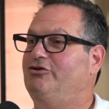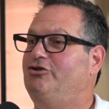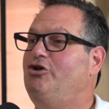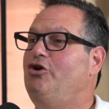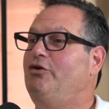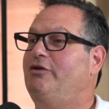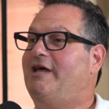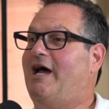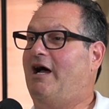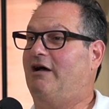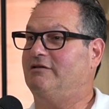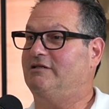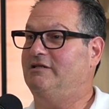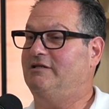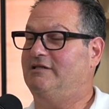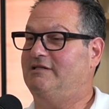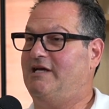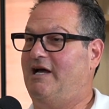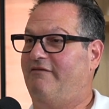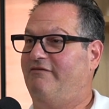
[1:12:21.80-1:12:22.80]

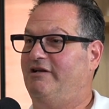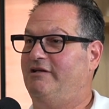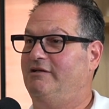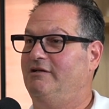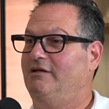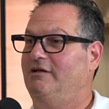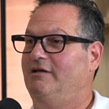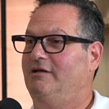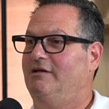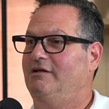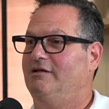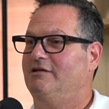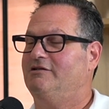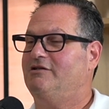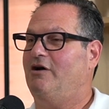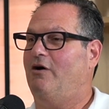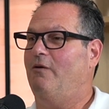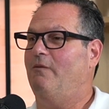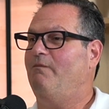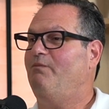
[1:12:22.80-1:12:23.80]
2007.
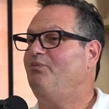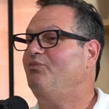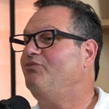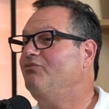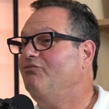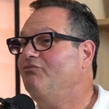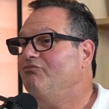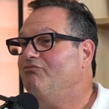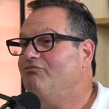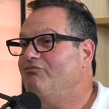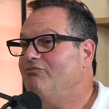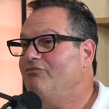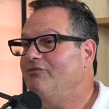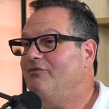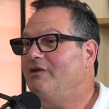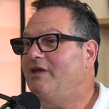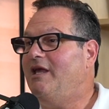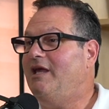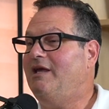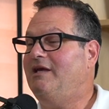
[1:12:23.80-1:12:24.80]
So
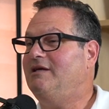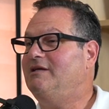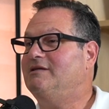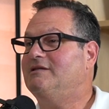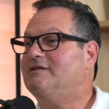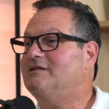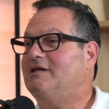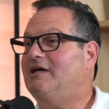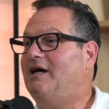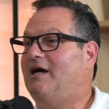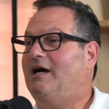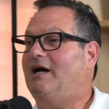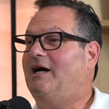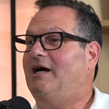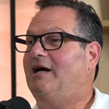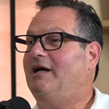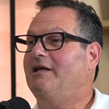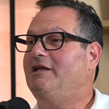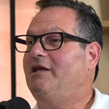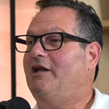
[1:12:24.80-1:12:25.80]
he's
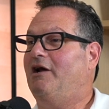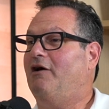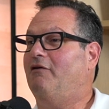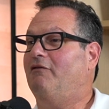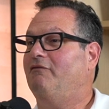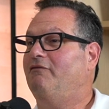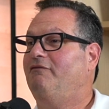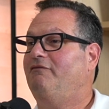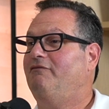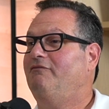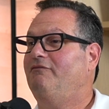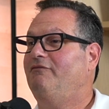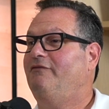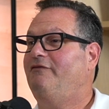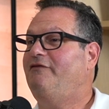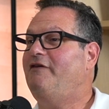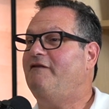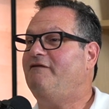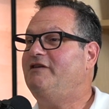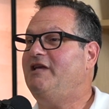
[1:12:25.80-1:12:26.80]

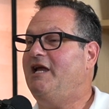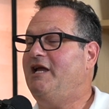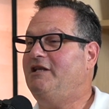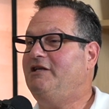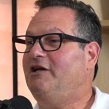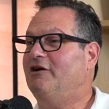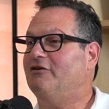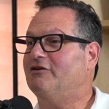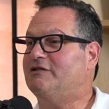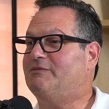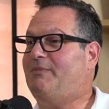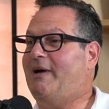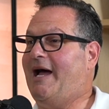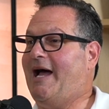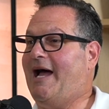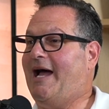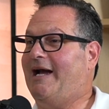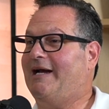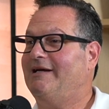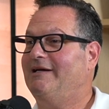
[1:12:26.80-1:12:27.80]
15 years
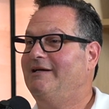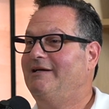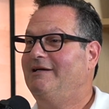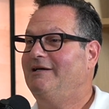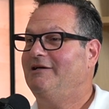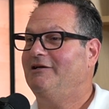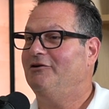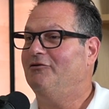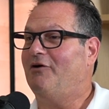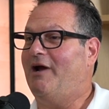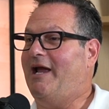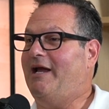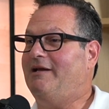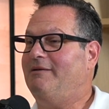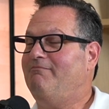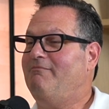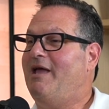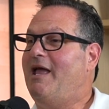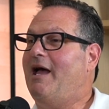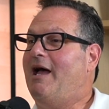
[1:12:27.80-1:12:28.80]
back,
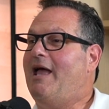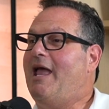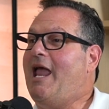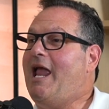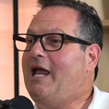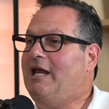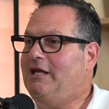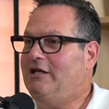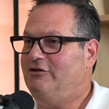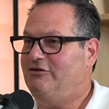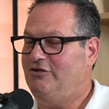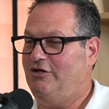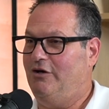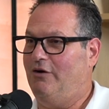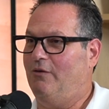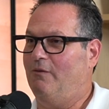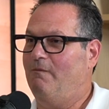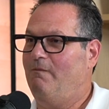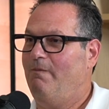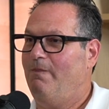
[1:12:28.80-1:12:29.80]
great,
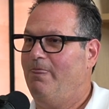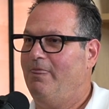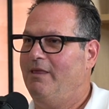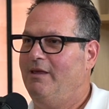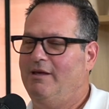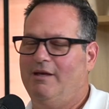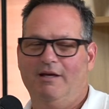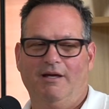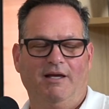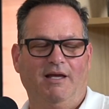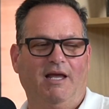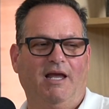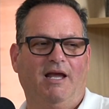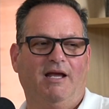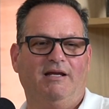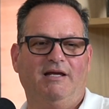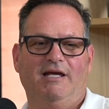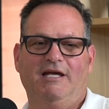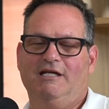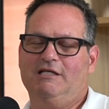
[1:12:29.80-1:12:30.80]
82,
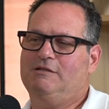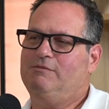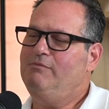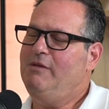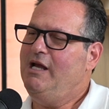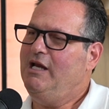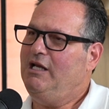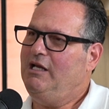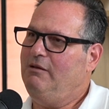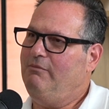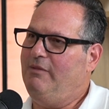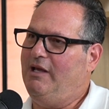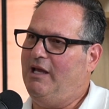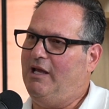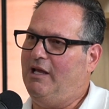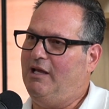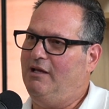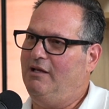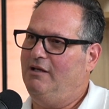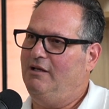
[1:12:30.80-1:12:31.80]
and he's meeting
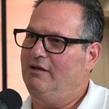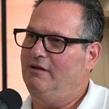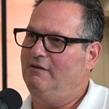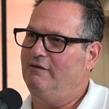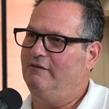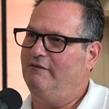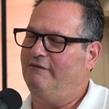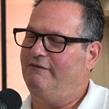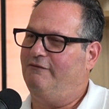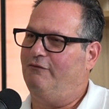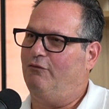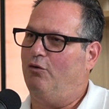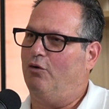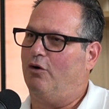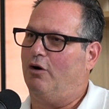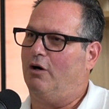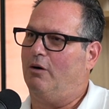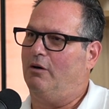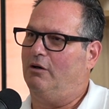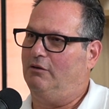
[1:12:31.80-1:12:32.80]
me
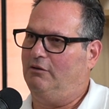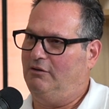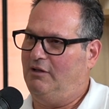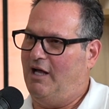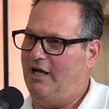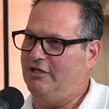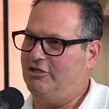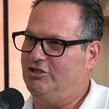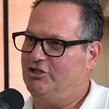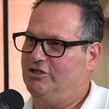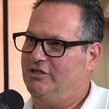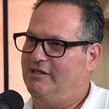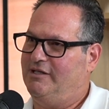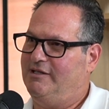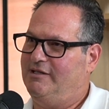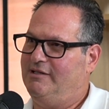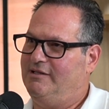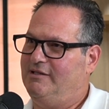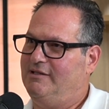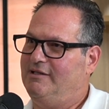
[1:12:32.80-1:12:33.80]
for lunch
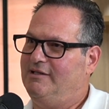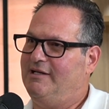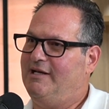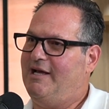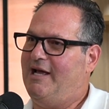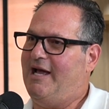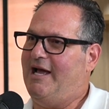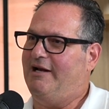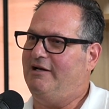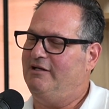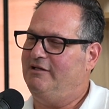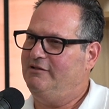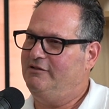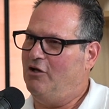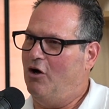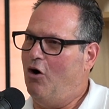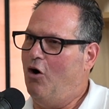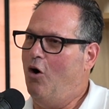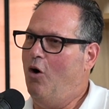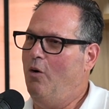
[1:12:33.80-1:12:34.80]
at
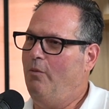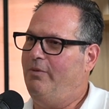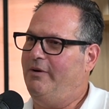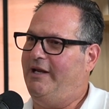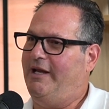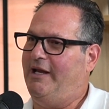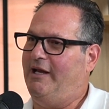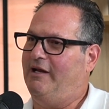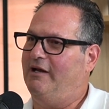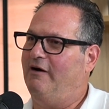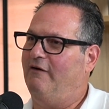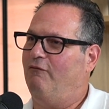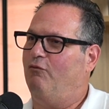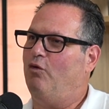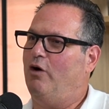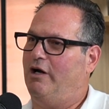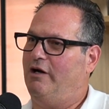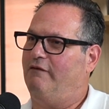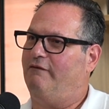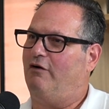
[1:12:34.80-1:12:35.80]
the opening of
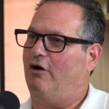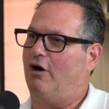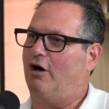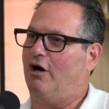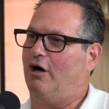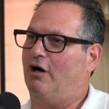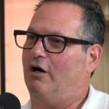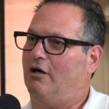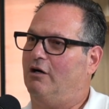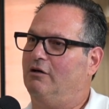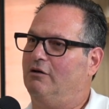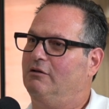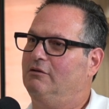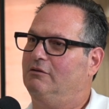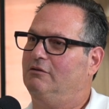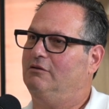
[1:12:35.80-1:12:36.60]
one of our